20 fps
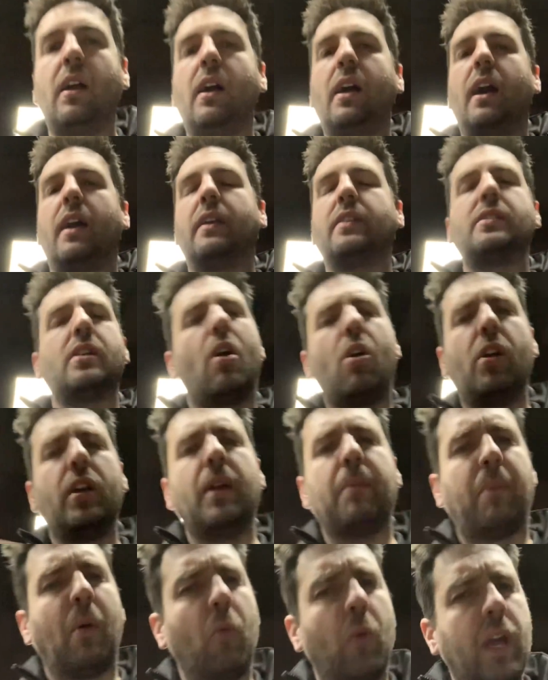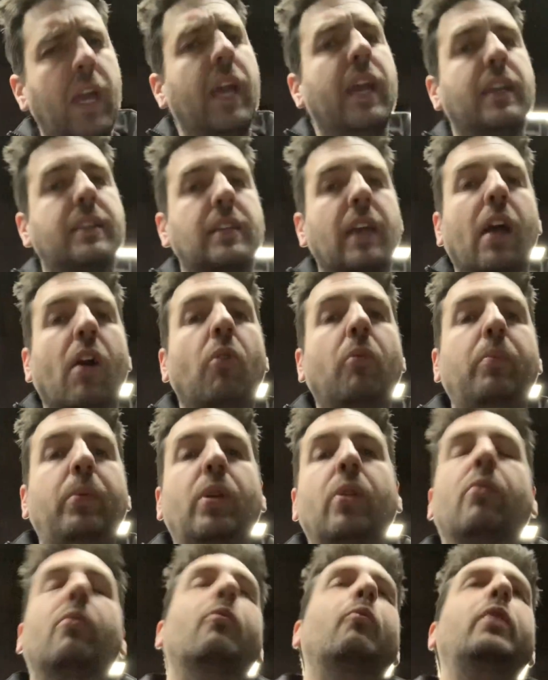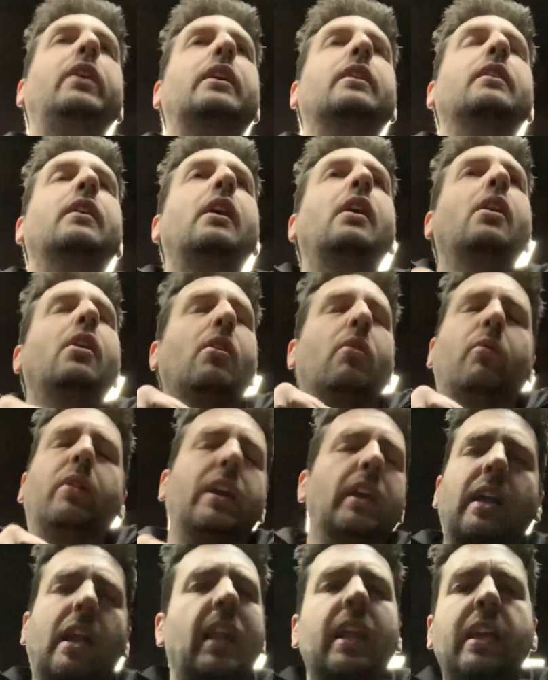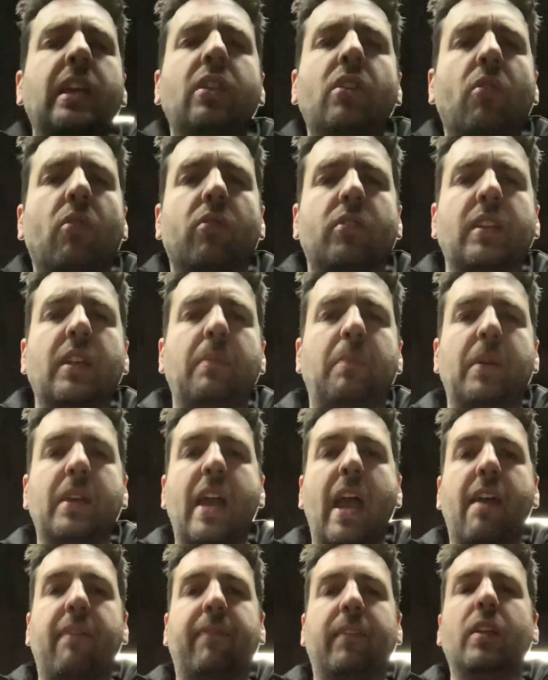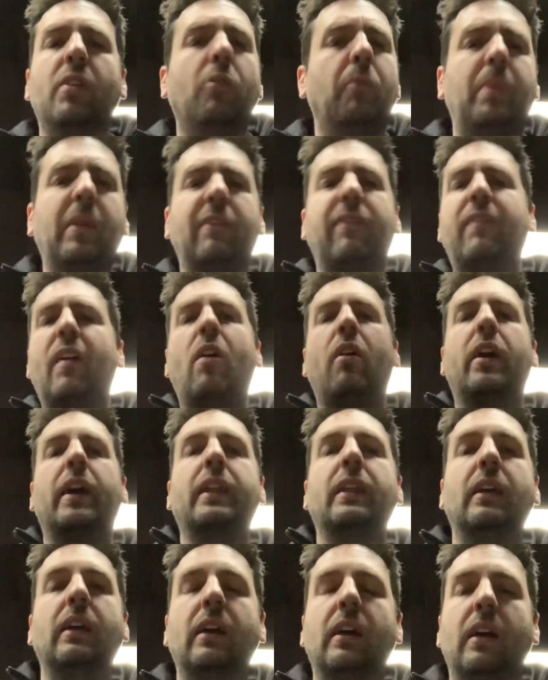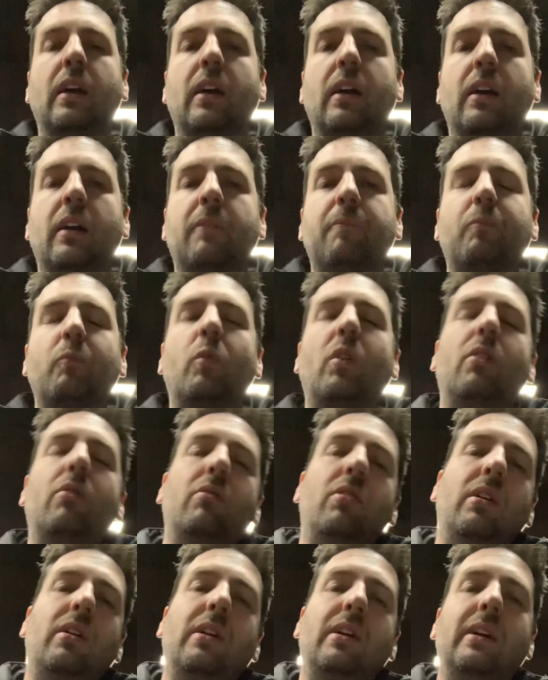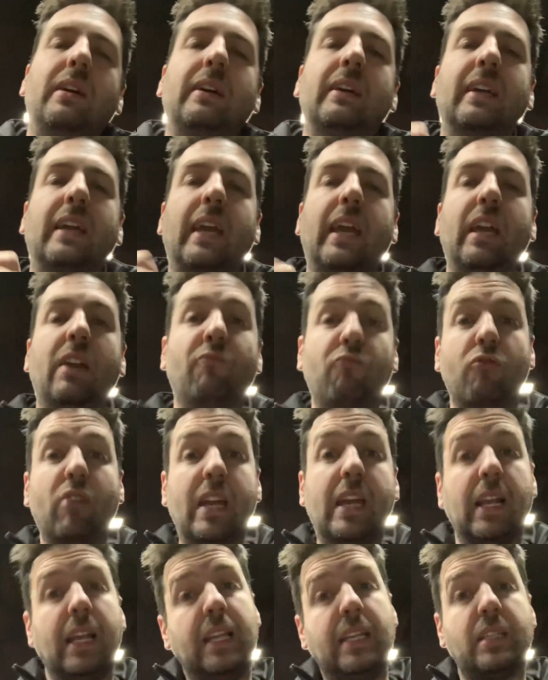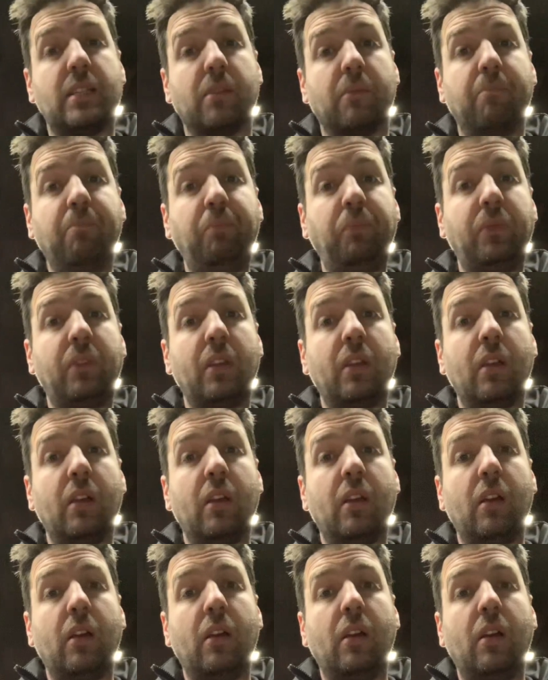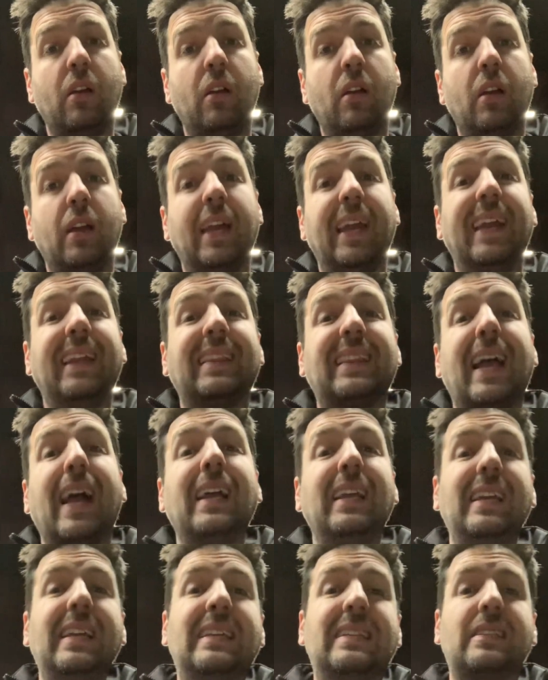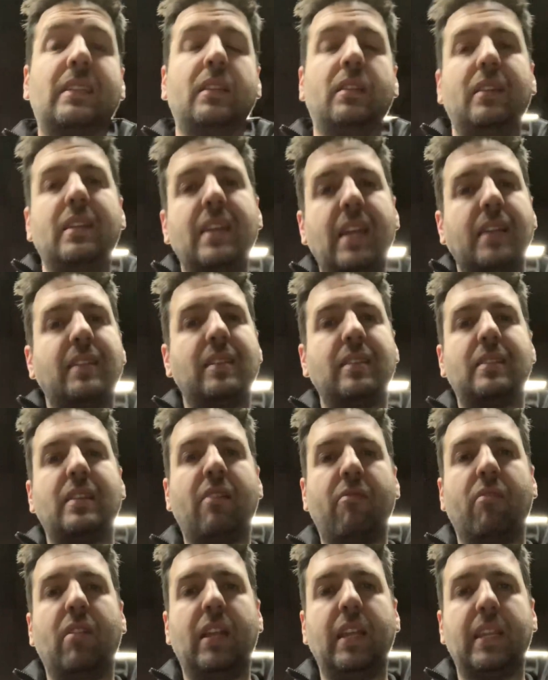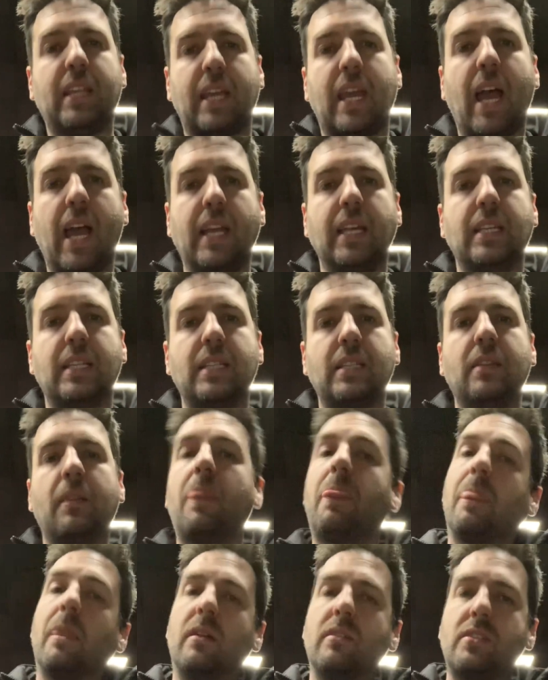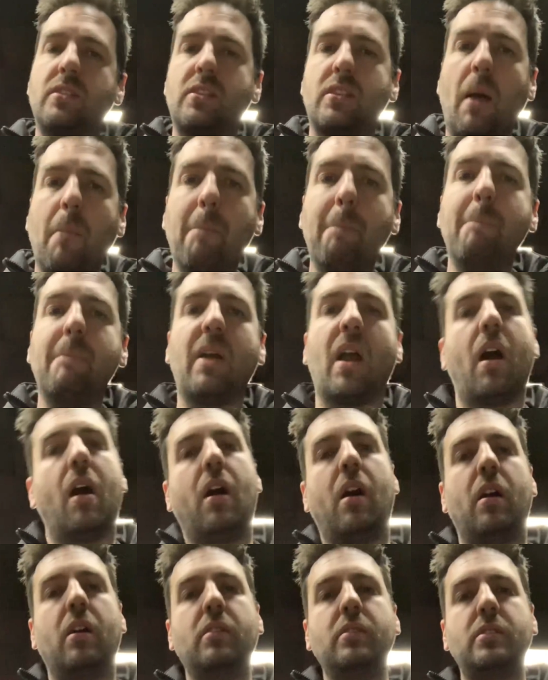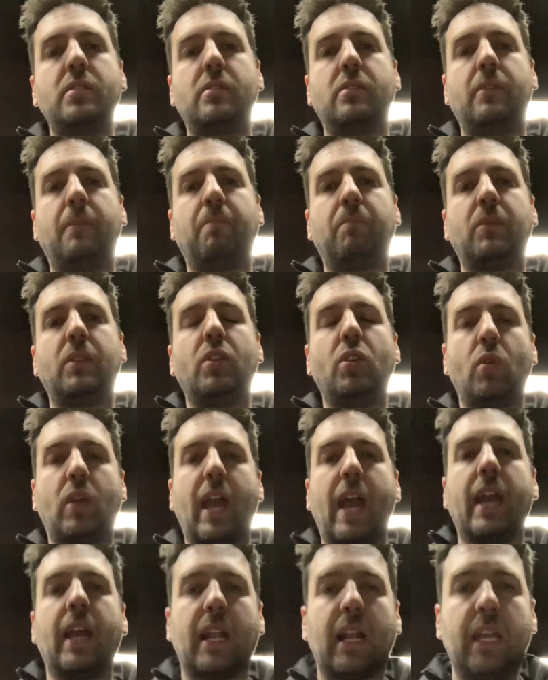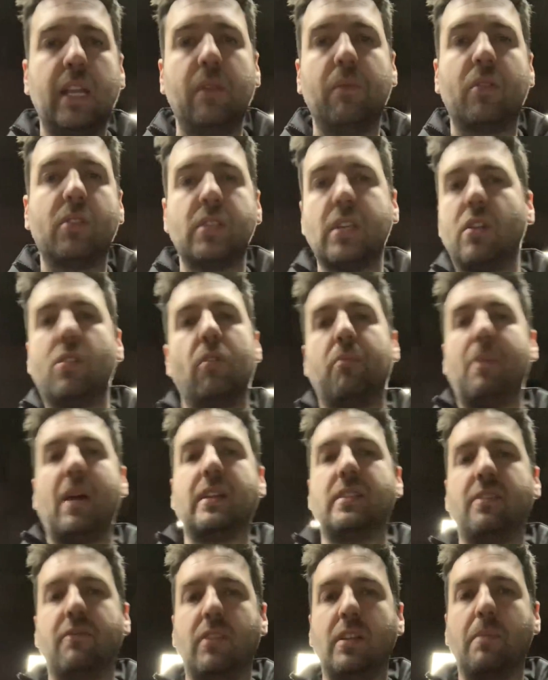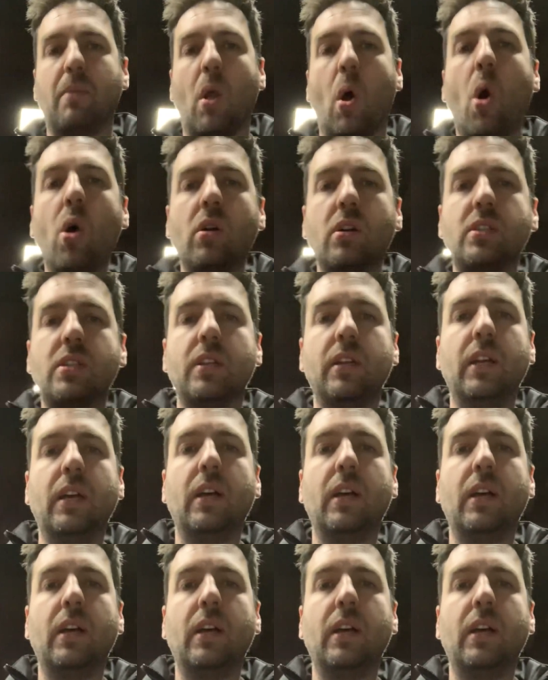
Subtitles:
And they say, oh yeah, but we're here to help you and we can clean your DPF and it'll be fine. Well, in realism, that isn't necessarily the case. Some cars, you can clean them because they're not massively blocked